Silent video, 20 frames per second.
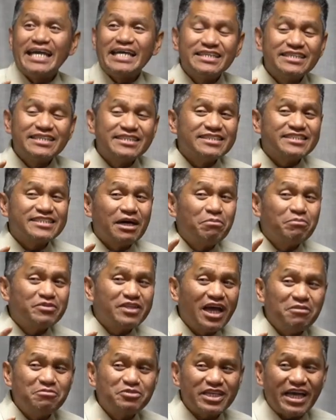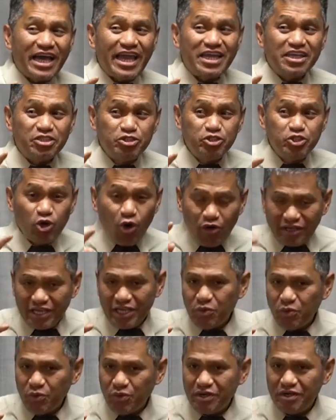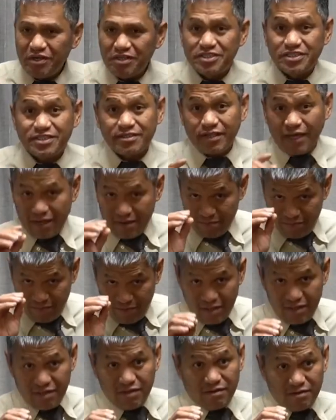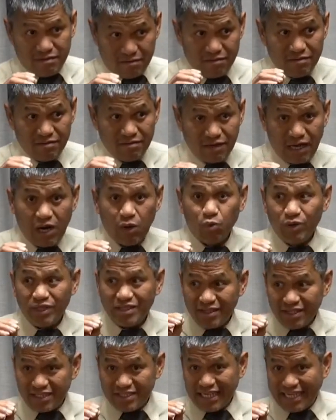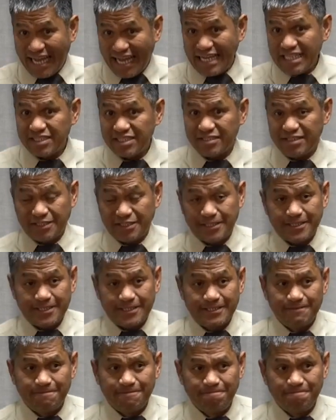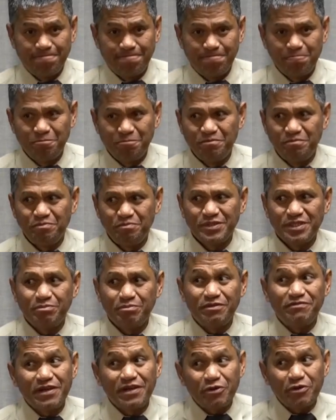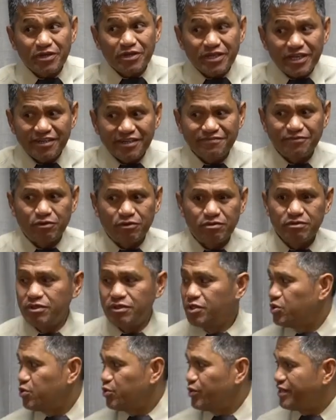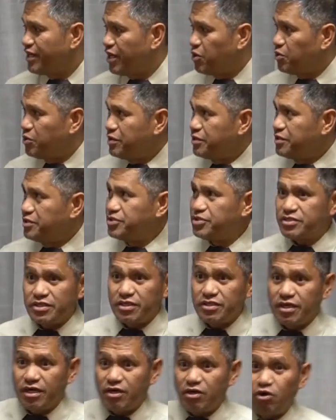sometimes a joking words can be a witness against us. Be very careful with our words. All